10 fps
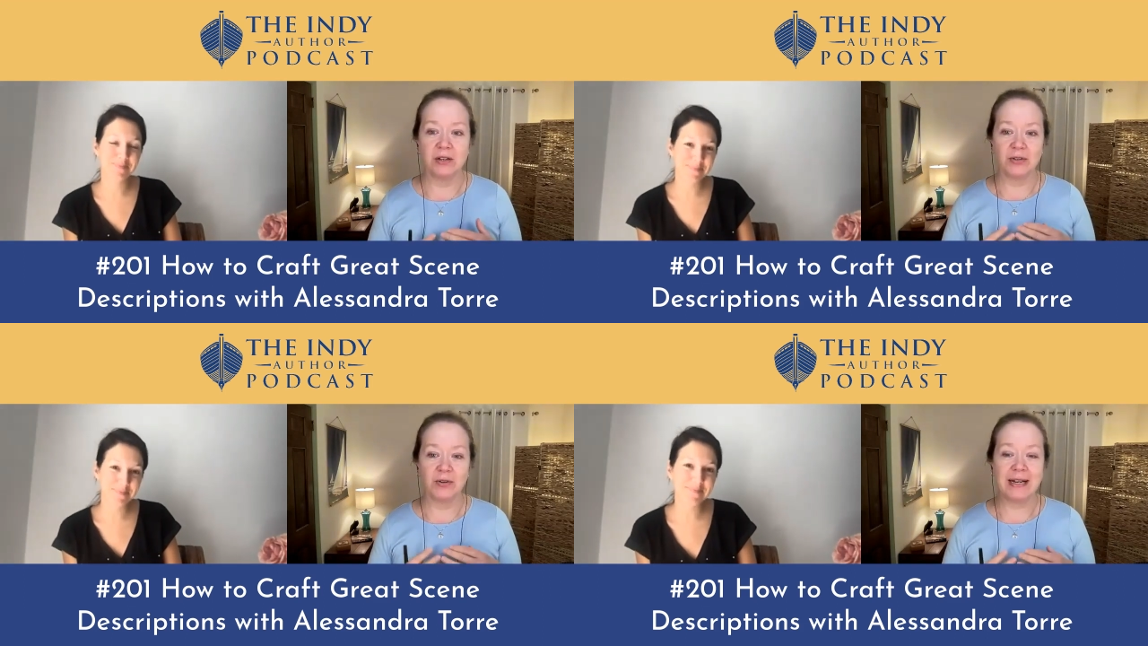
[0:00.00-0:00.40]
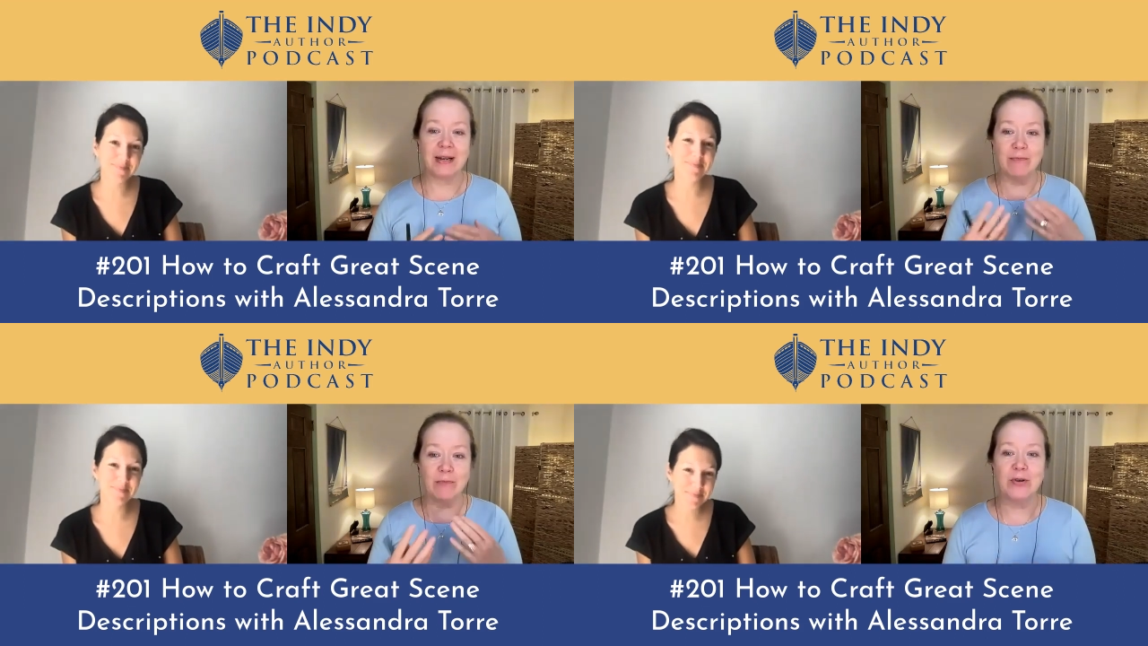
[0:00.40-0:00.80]
Speaker 1: you're
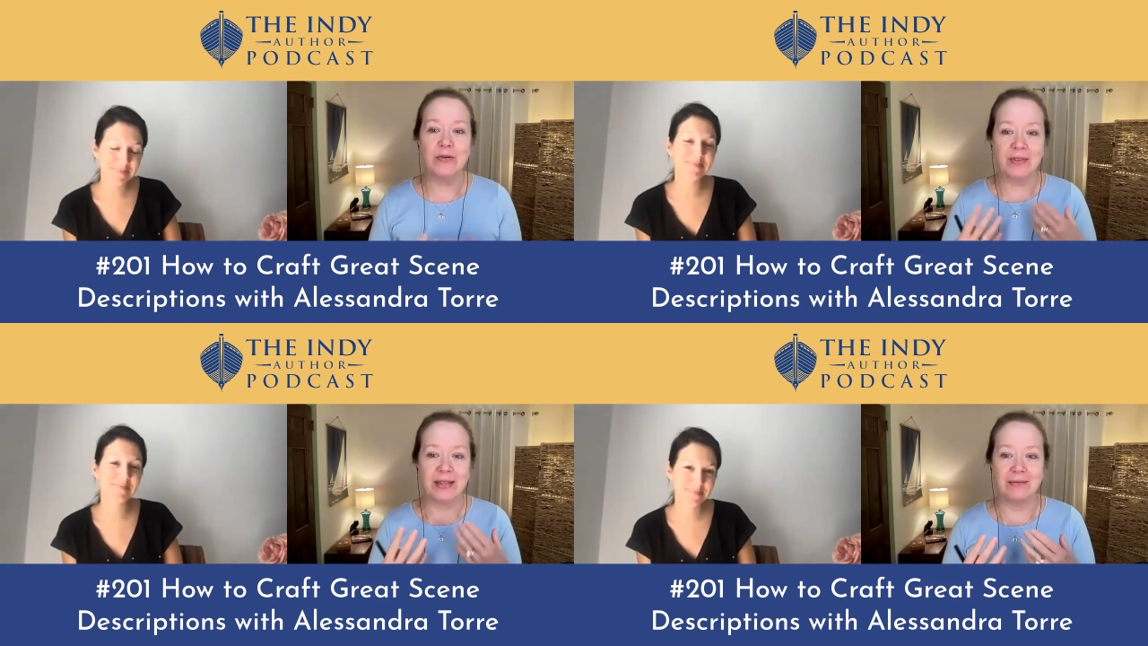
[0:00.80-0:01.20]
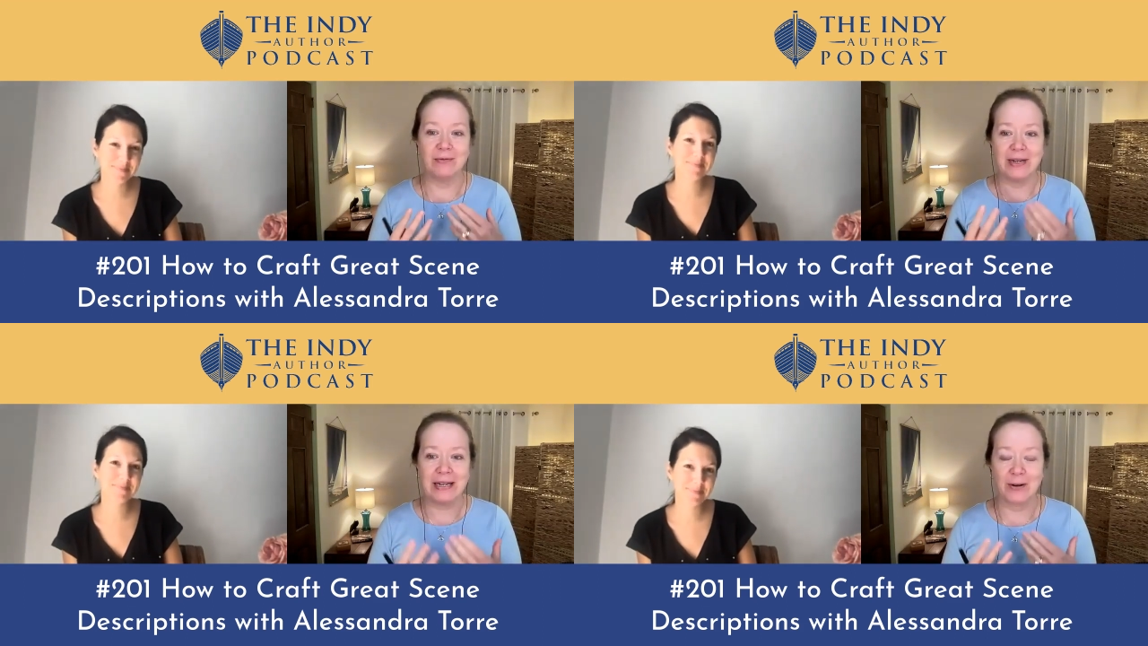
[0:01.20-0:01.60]
trying to move
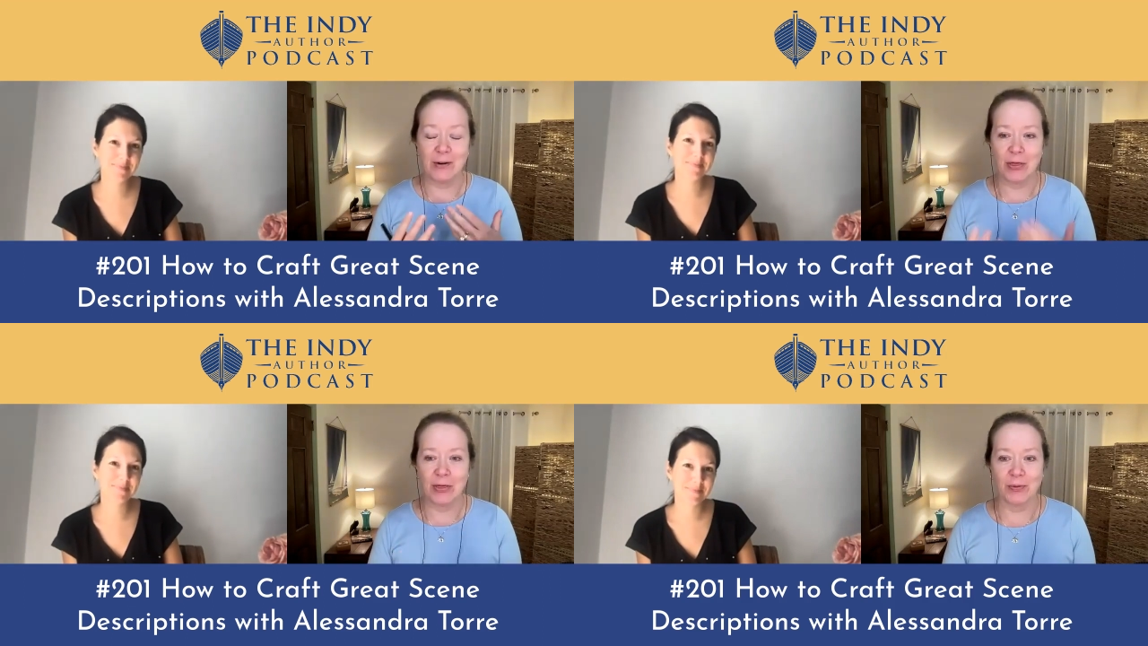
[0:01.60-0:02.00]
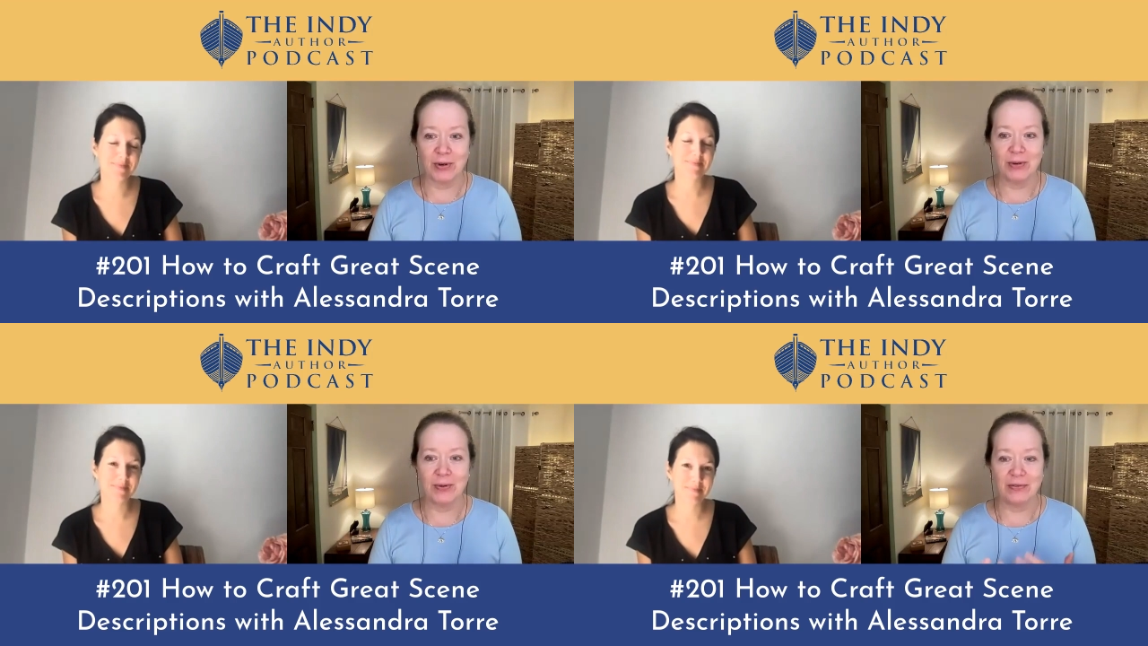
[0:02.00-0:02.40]
the reader
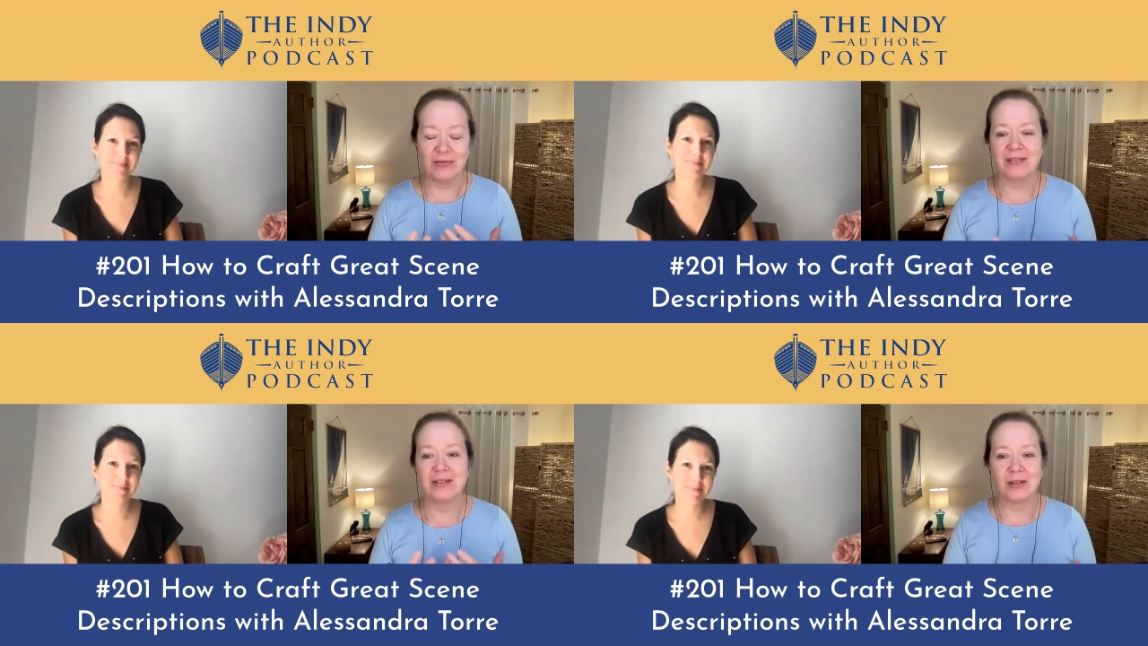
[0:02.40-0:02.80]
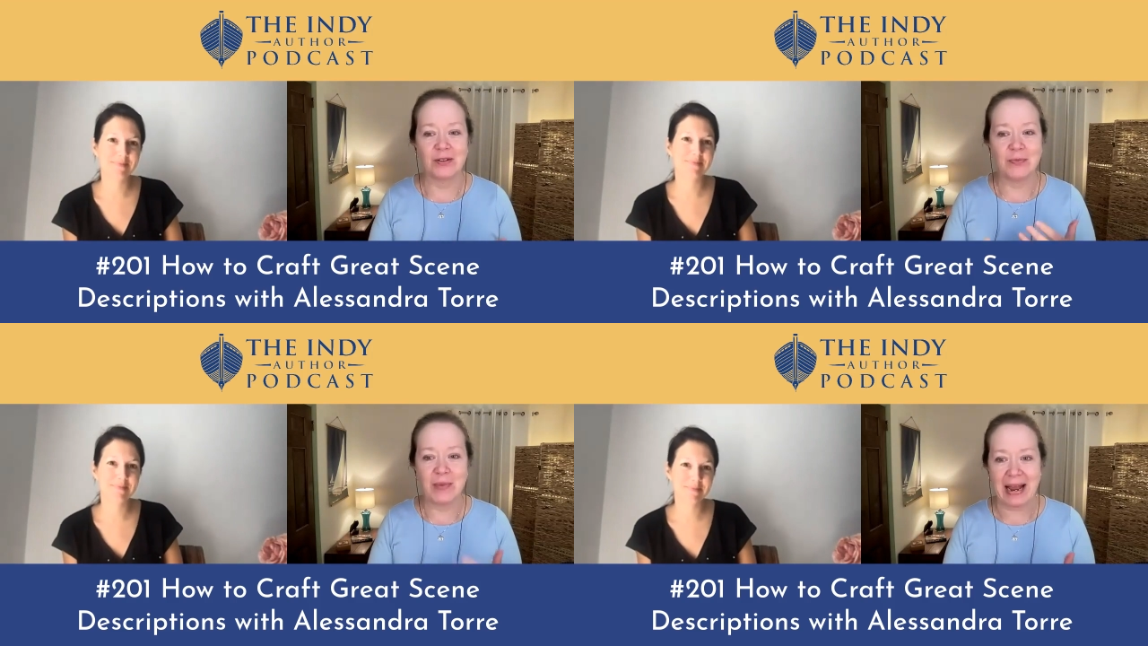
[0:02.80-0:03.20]
through a
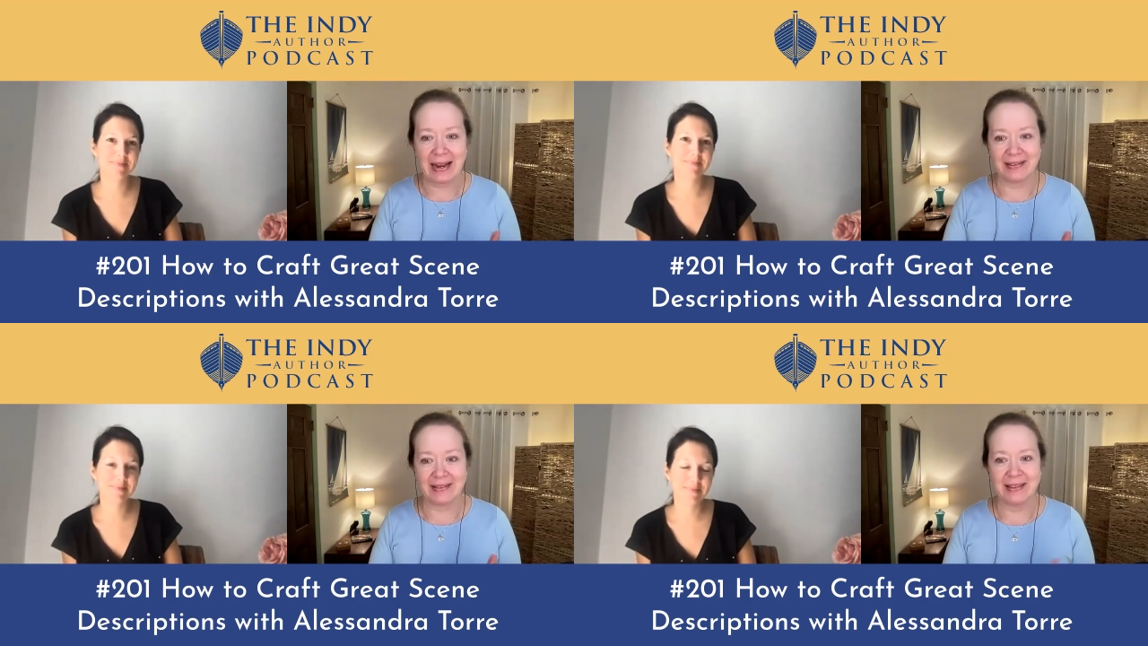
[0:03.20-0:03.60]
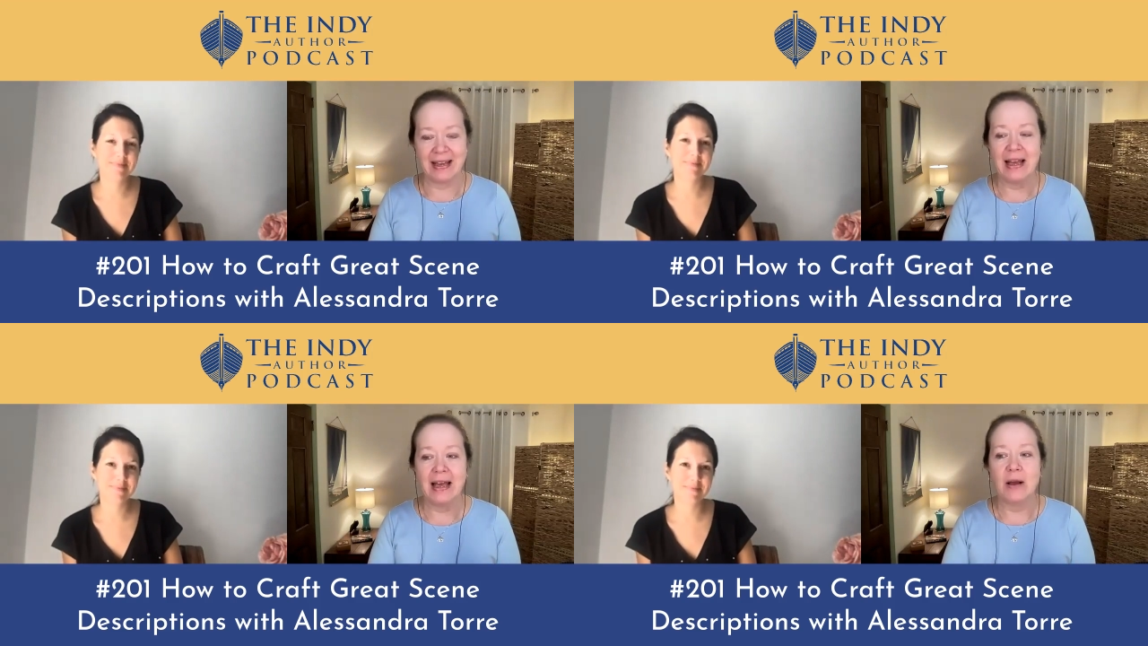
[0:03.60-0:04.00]
physical space